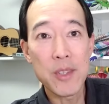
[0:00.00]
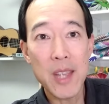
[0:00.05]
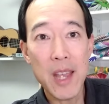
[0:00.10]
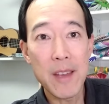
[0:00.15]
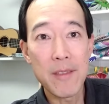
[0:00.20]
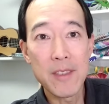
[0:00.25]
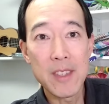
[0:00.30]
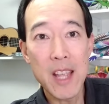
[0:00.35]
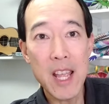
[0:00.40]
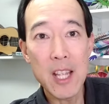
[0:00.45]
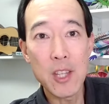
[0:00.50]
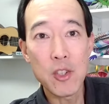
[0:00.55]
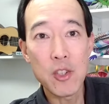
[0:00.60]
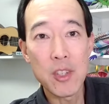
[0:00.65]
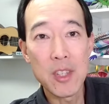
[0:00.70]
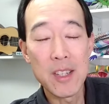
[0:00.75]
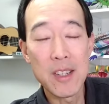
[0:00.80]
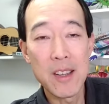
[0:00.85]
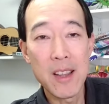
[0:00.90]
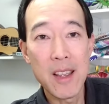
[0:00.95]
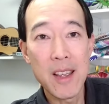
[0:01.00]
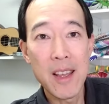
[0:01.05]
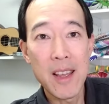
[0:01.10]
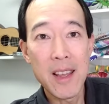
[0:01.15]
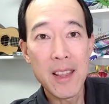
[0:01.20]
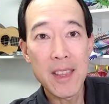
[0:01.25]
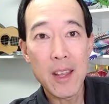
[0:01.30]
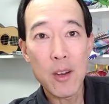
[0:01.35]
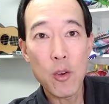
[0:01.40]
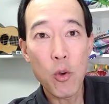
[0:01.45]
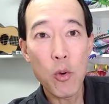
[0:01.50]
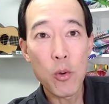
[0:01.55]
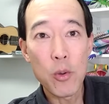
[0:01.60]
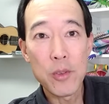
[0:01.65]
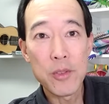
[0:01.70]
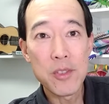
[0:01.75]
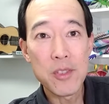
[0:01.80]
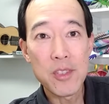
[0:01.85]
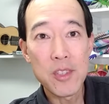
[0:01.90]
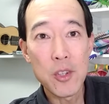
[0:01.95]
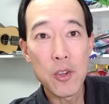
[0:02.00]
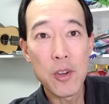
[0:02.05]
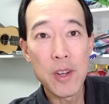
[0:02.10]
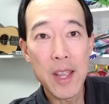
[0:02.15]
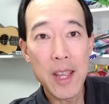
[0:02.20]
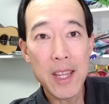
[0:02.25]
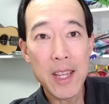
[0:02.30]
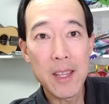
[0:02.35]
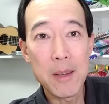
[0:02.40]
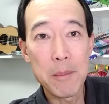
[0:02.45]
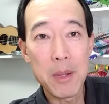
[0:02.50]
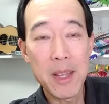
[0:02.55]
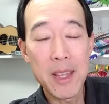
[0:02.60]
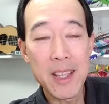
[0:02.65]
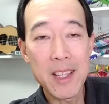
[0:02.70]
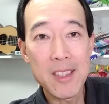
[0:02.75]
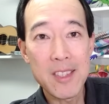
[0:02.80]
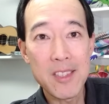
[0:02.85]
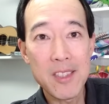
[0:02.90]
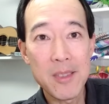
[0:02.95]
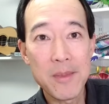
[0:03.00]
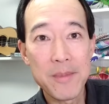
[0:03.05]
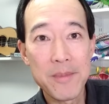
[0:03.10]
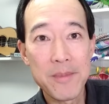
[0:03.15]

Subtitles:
have tension that holds your neck in place.